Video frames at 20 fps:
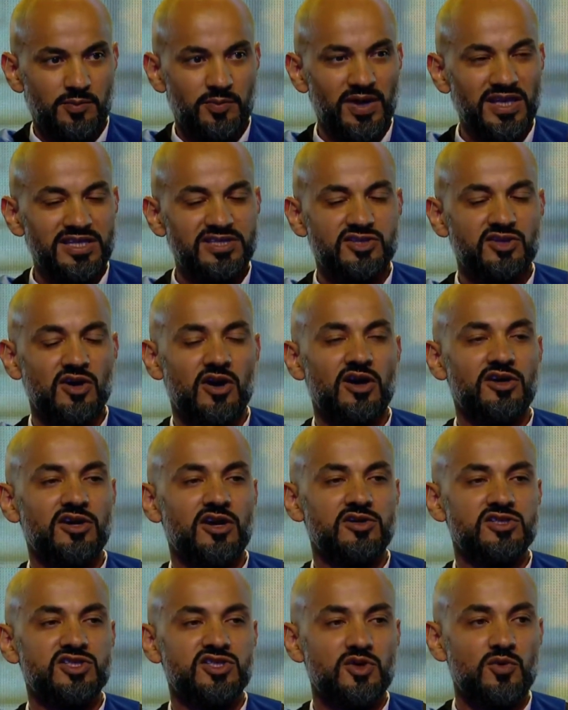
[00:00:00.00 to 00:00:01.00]
based on
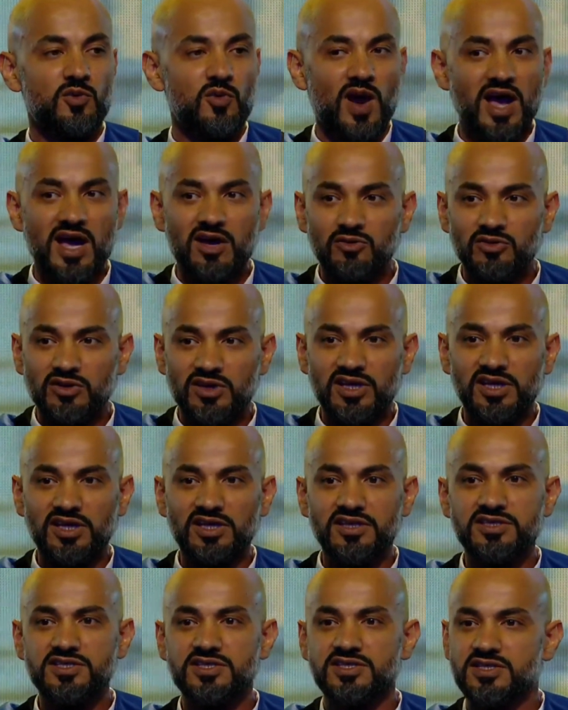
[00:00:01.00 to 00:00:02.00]
our
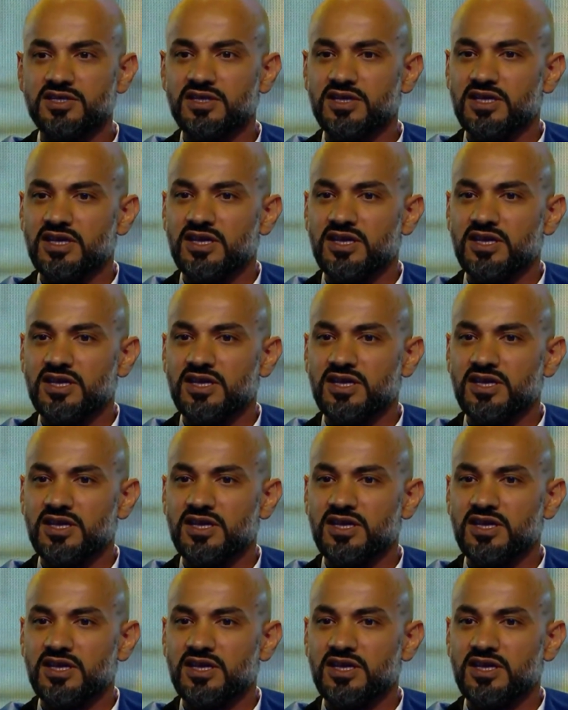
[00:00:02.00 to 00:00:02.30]
surroundings,